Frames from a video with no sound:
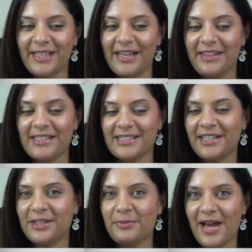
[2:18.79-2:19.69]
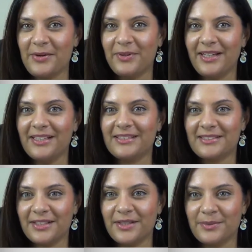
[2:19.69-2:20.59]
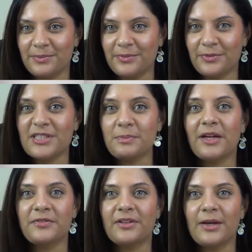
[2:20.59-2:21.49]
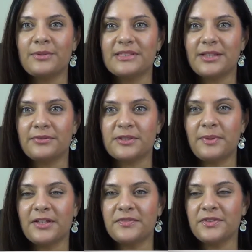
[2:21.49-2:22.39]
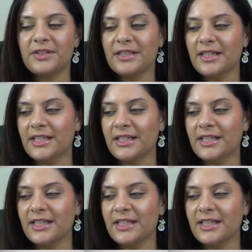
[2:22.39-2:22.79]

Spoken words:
and that's not in a bad way, it's respectful. I would say respectful.